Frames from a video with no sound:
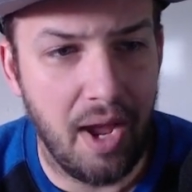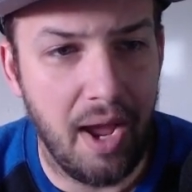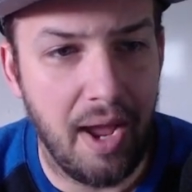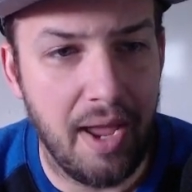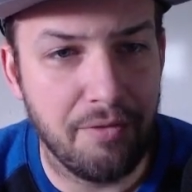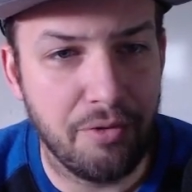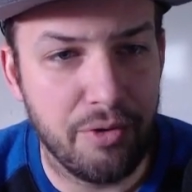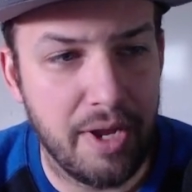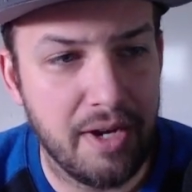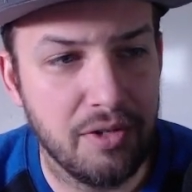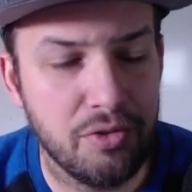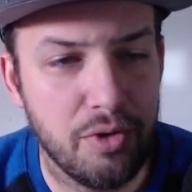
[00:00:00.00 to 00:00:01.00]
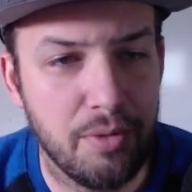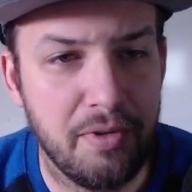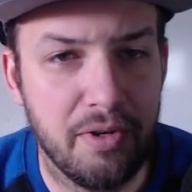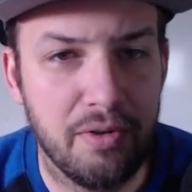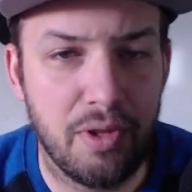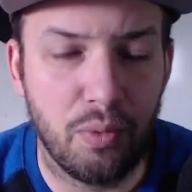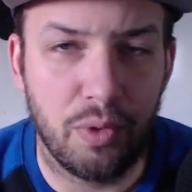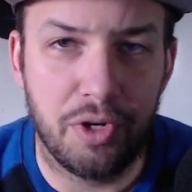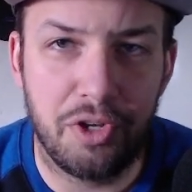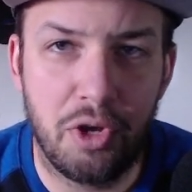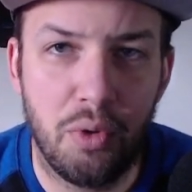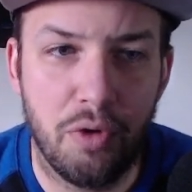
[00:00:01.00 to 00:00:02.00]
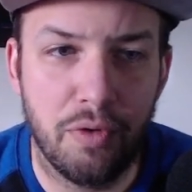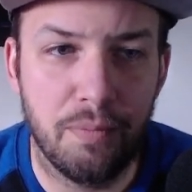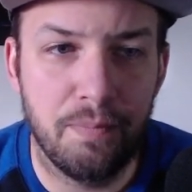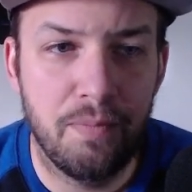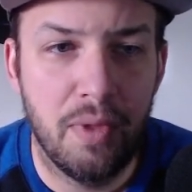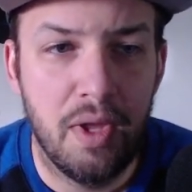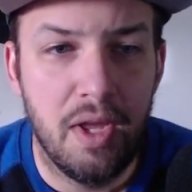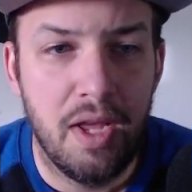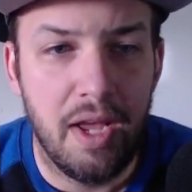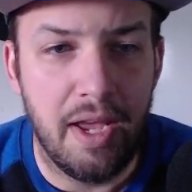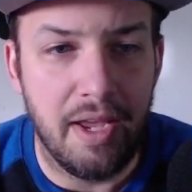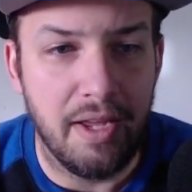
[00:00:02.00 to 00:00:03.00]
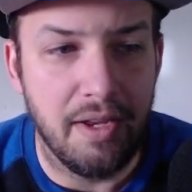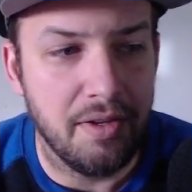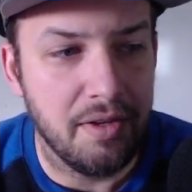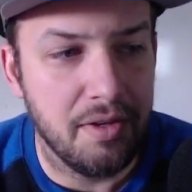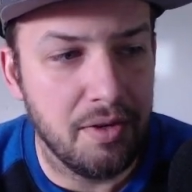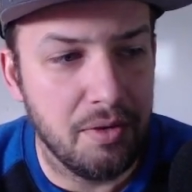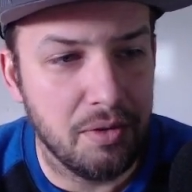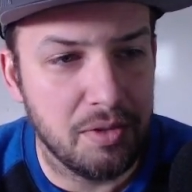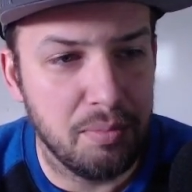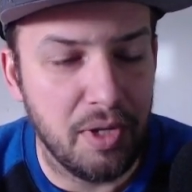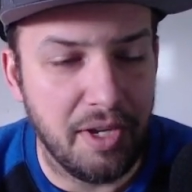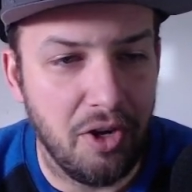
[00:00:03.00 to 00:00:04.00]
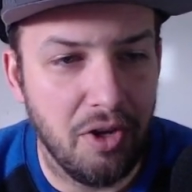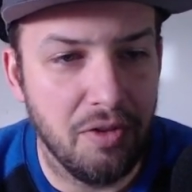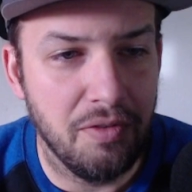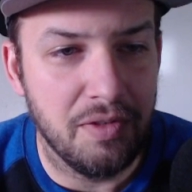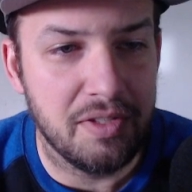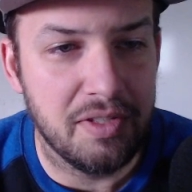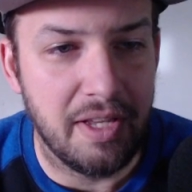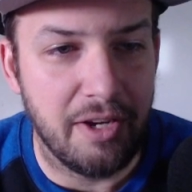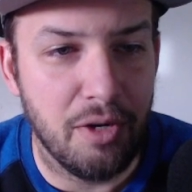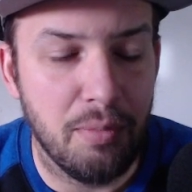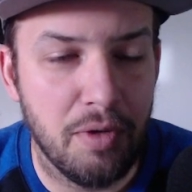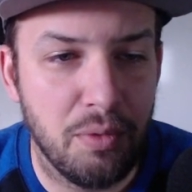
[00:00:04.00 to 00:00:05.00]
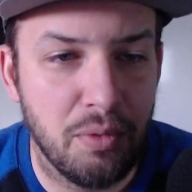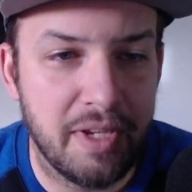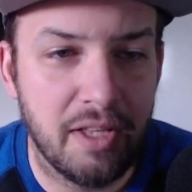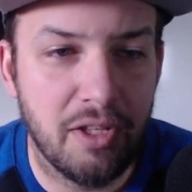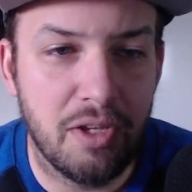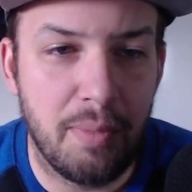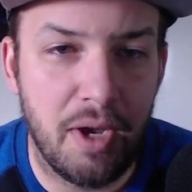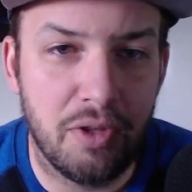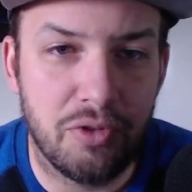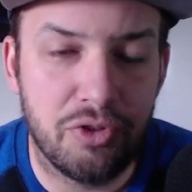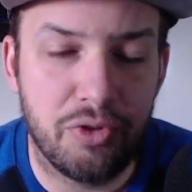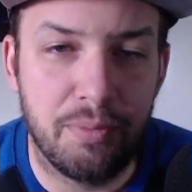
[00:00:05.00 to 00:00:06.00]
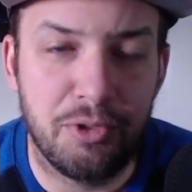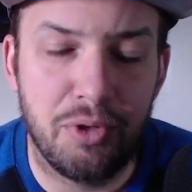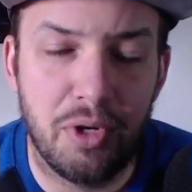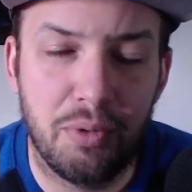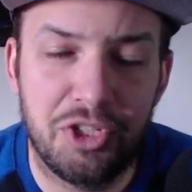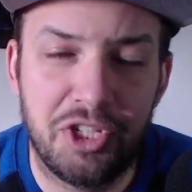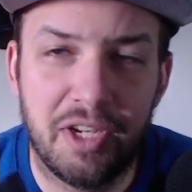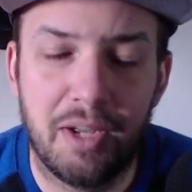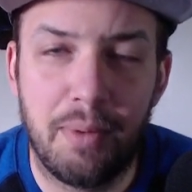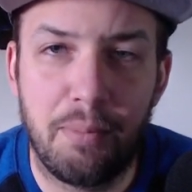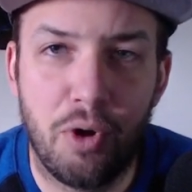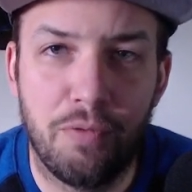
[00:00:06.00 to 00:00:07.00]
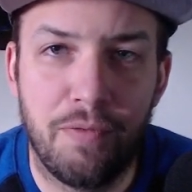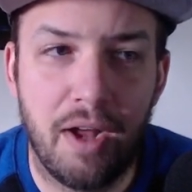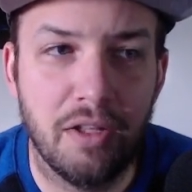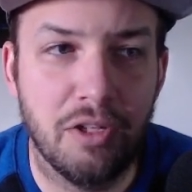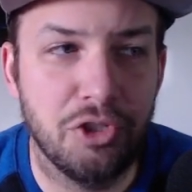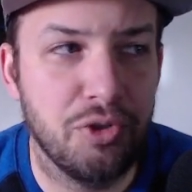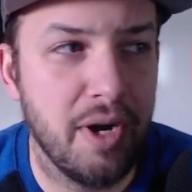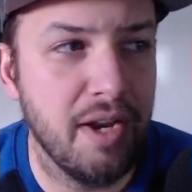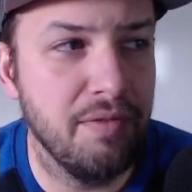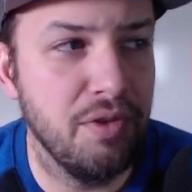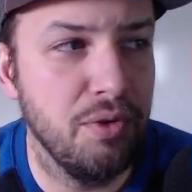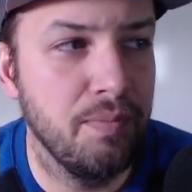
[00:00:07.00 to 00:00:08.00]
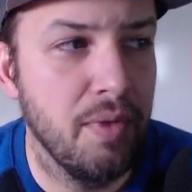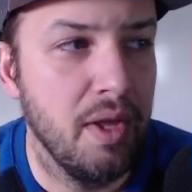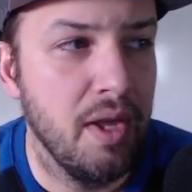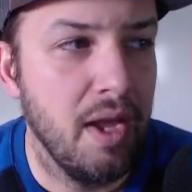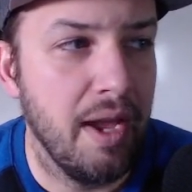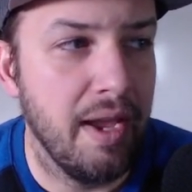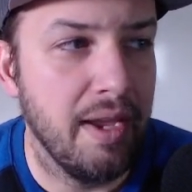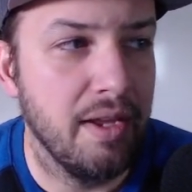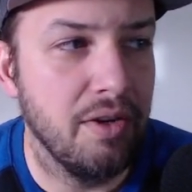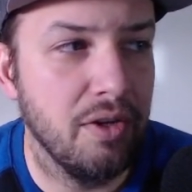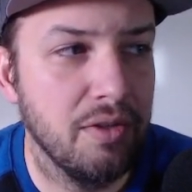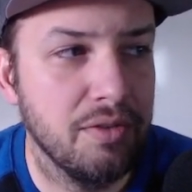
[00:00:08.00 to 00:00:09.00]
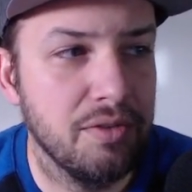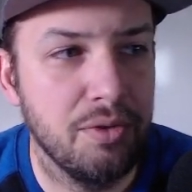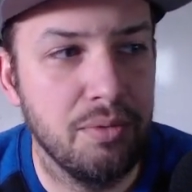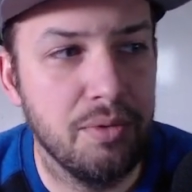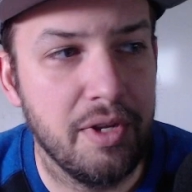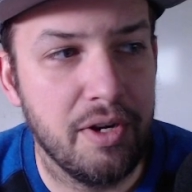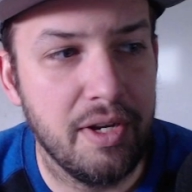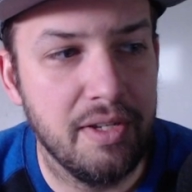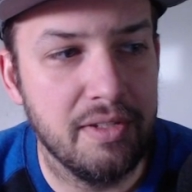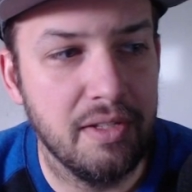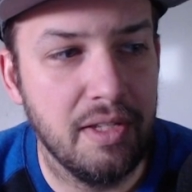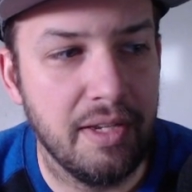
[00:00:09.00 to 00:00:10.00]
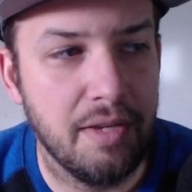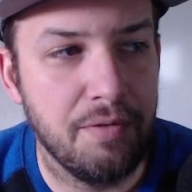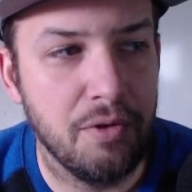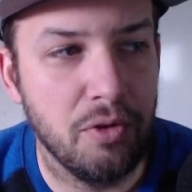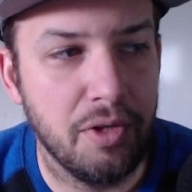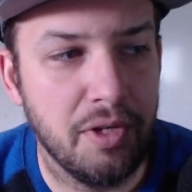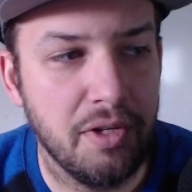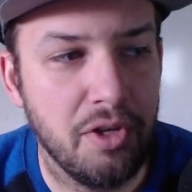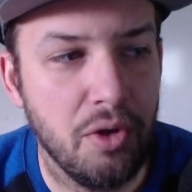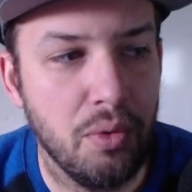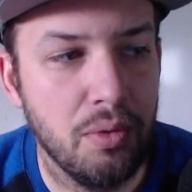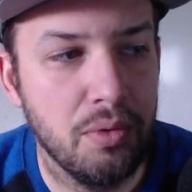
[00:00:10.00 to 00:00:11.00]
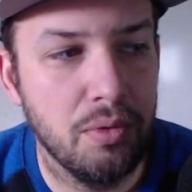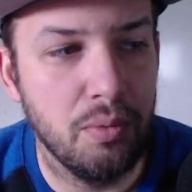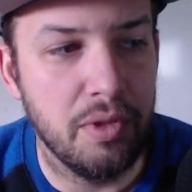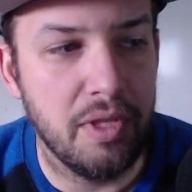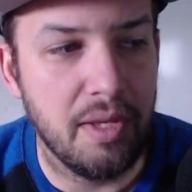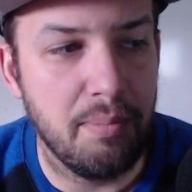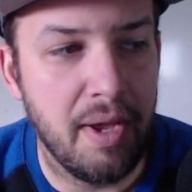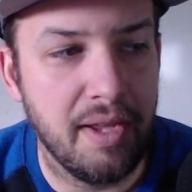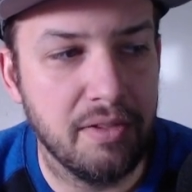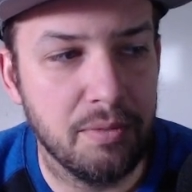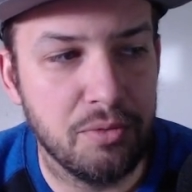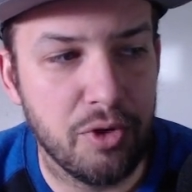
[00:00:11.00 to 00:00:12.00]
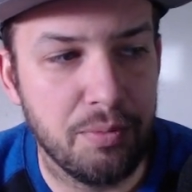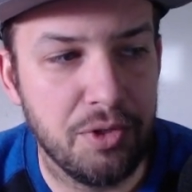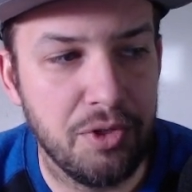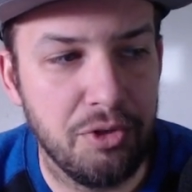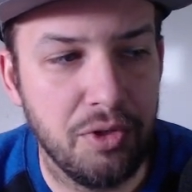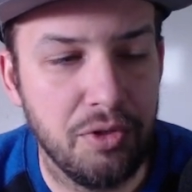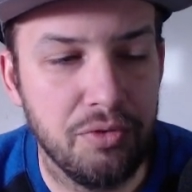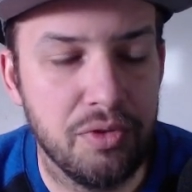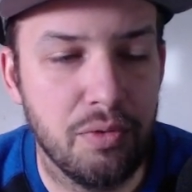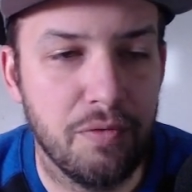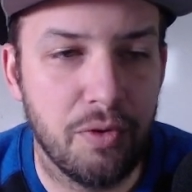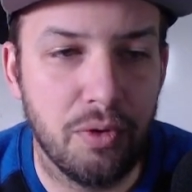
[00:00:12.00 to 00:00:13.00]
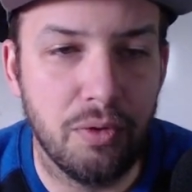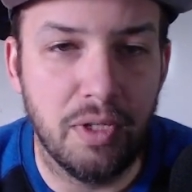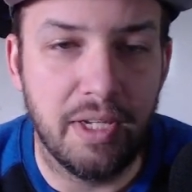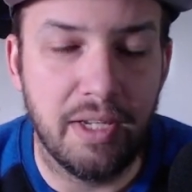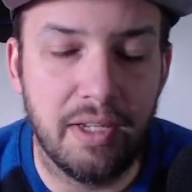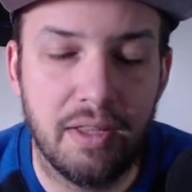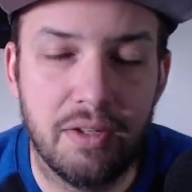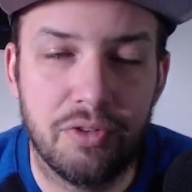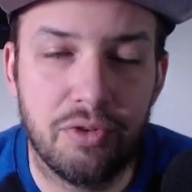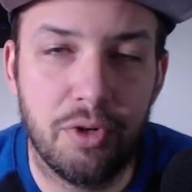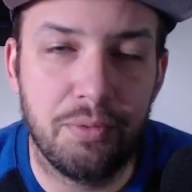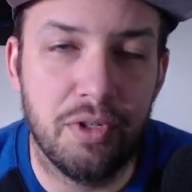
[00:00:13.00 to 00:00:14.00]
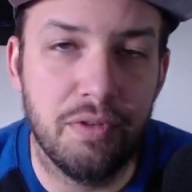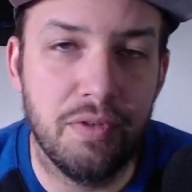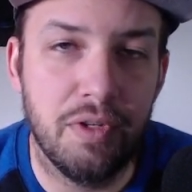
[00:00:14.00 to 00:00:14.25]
I have created a script here that we're gonna go over and explain all of this later. But if you wanna take a look at my other scripts, you can always check out my profile on TradingView. And also there is a link if you're looking to go with the paid subscription, you can use the referral link in the description of the